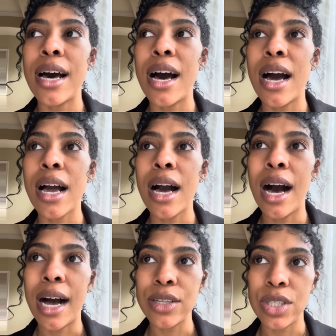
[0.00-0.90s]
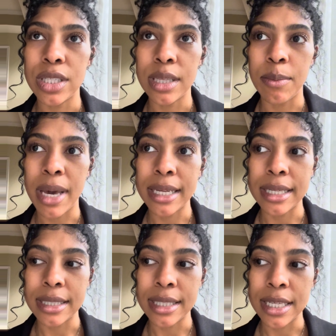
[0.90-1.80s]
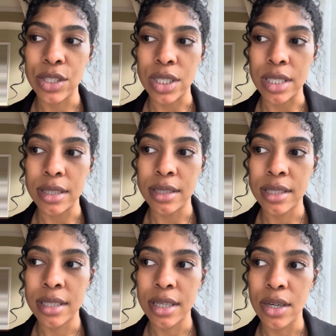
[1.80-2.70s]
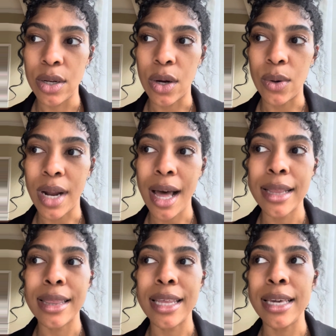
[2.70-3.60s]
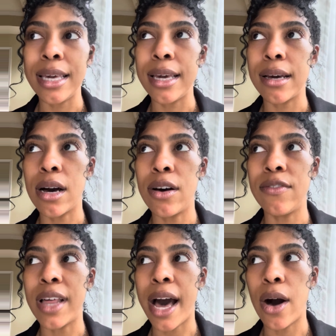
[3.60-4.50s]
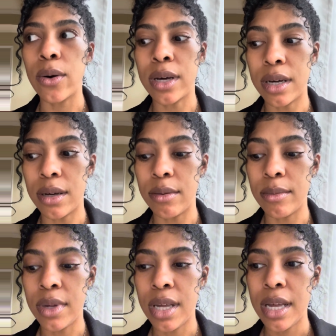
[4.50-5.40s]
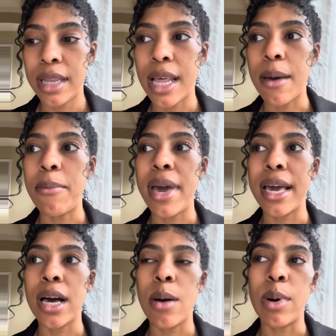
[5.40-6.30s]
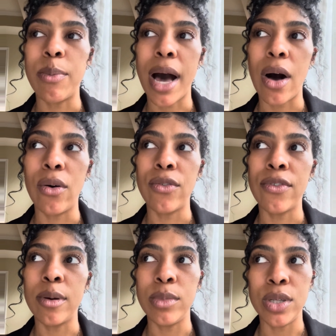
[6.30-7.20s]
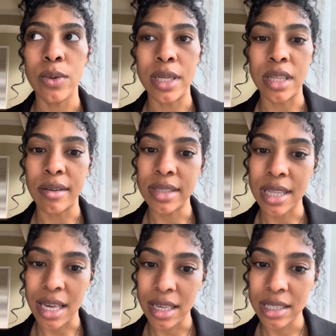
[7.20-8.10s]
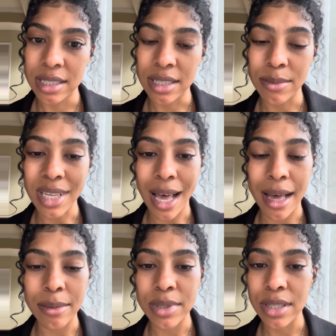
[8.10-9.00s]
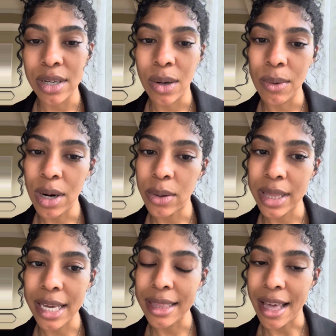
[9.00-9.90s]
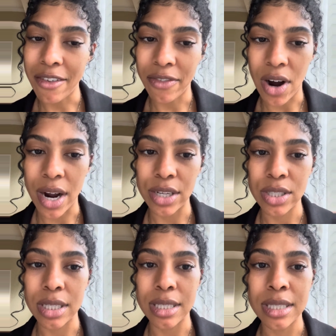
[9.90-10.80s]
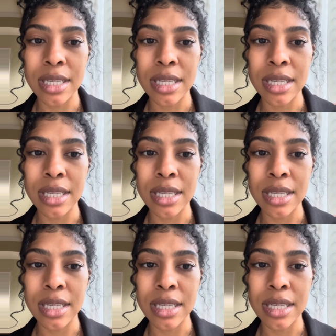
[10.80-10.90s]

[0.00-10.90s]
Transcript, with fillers: unconsciously make decisions, you know, not thinking of the outcome that may come about from doing those things. Sometimes, you know, we don't think that far. It's just,